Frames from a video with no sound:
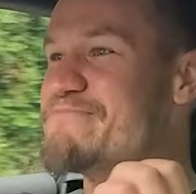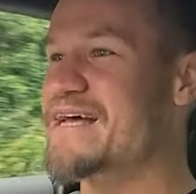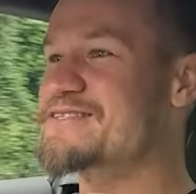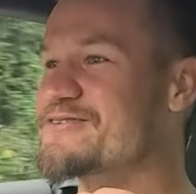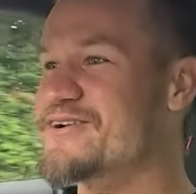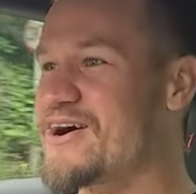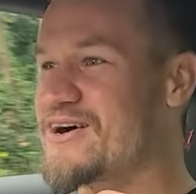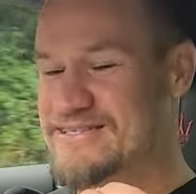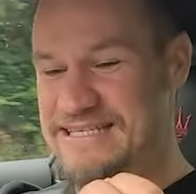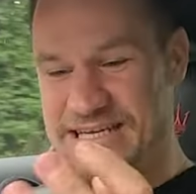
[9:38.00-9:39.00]

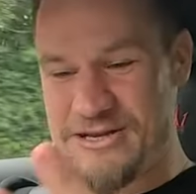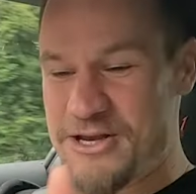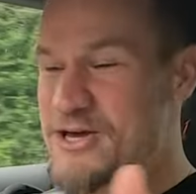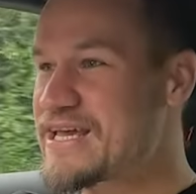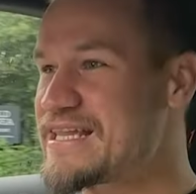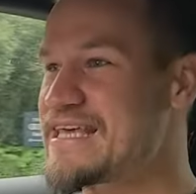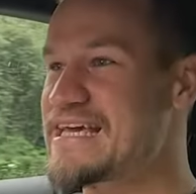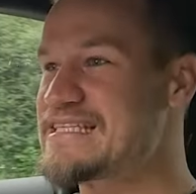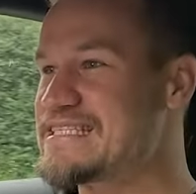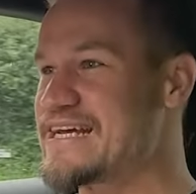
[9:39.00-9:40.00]
Maserati. You look in
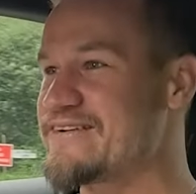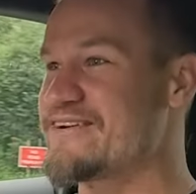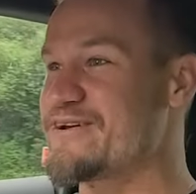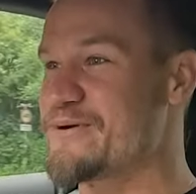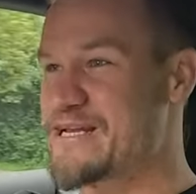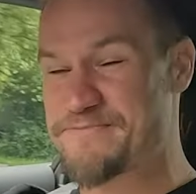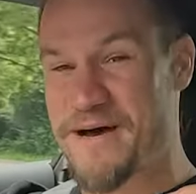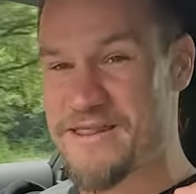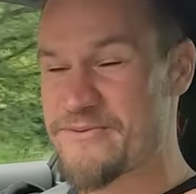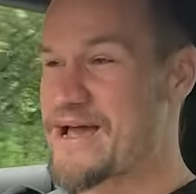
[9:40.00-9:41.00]
the interior, which
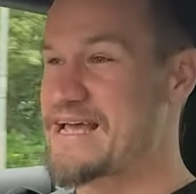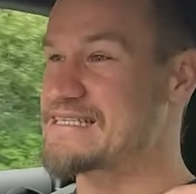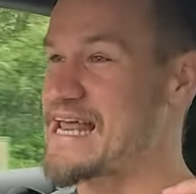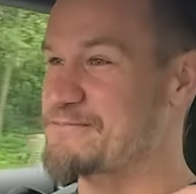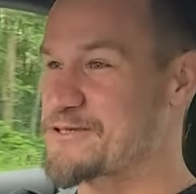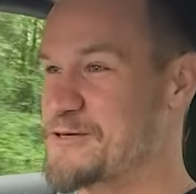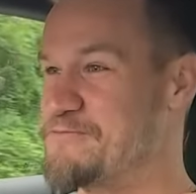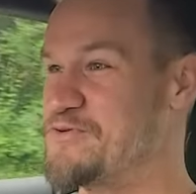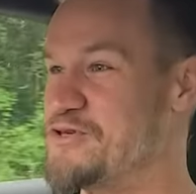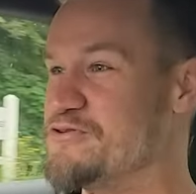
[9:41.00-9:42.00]
by the way is an
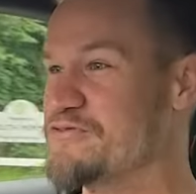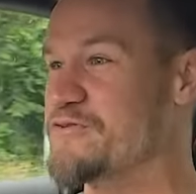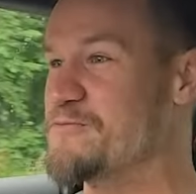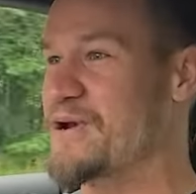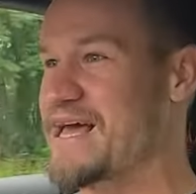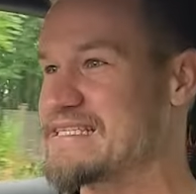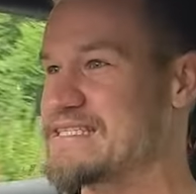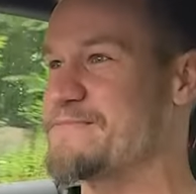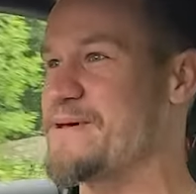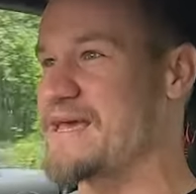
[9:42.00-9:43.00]
absolute beautiful place
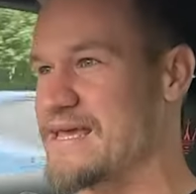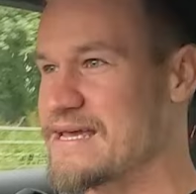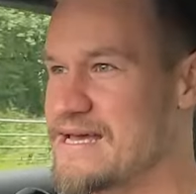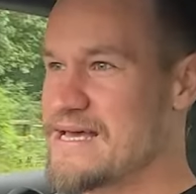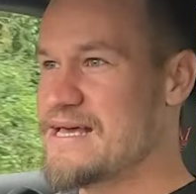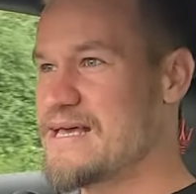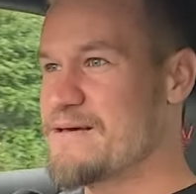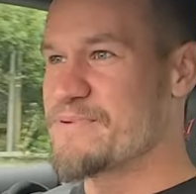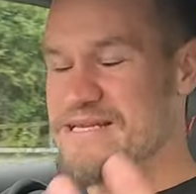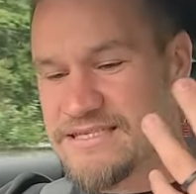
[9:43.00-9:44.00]
to be,
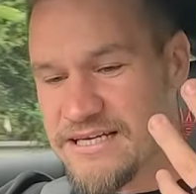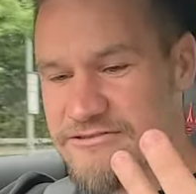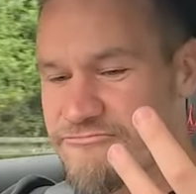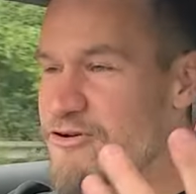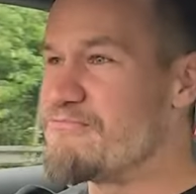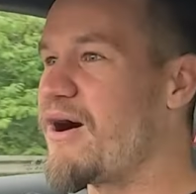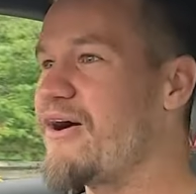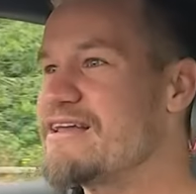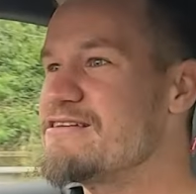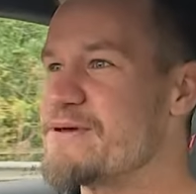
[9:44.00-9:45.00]
but it doesn't
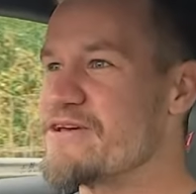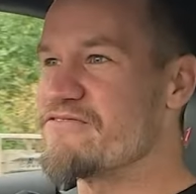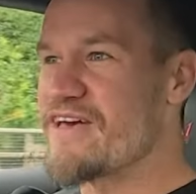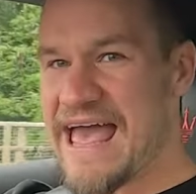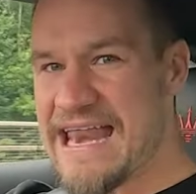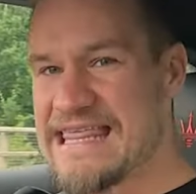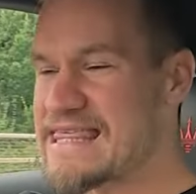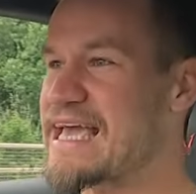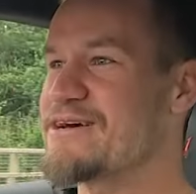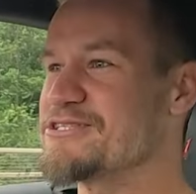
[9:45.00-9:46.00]
remind me of
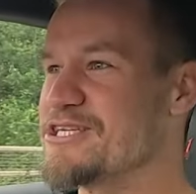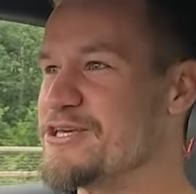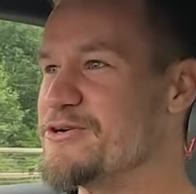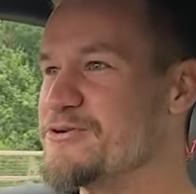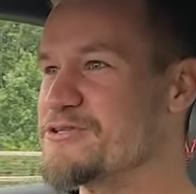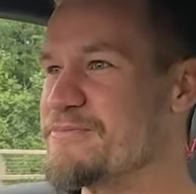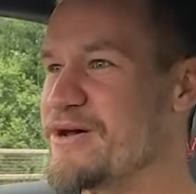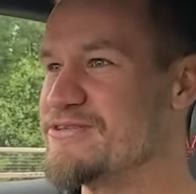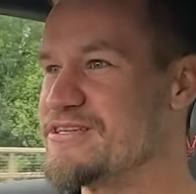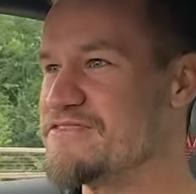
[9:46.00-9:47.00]
anything else in the
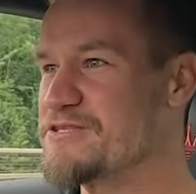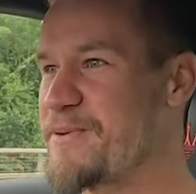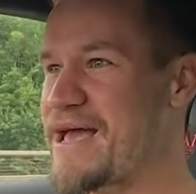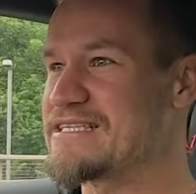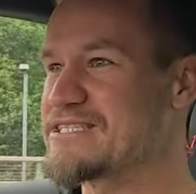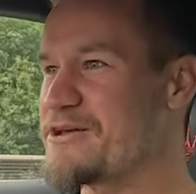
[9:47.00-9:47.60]
automotive space.